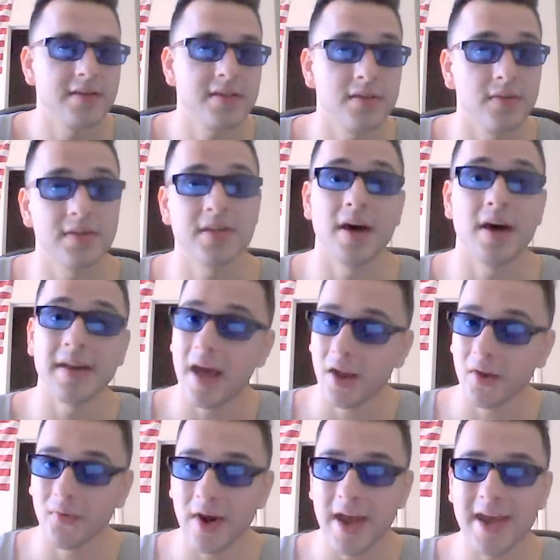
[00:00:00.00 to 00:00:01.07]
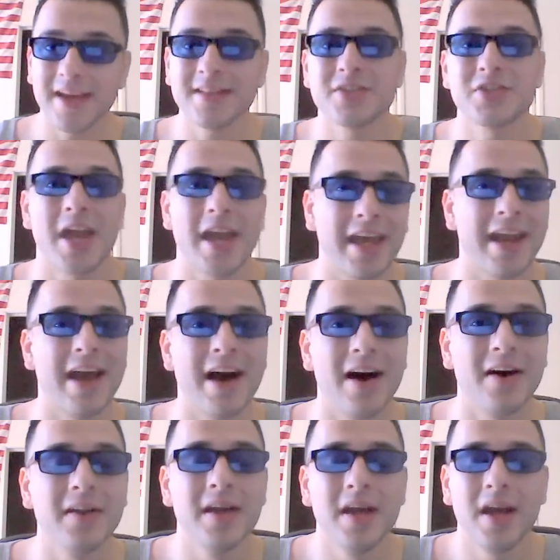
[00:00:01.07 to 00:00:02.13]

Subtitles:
So it's on El Rey. Check it out.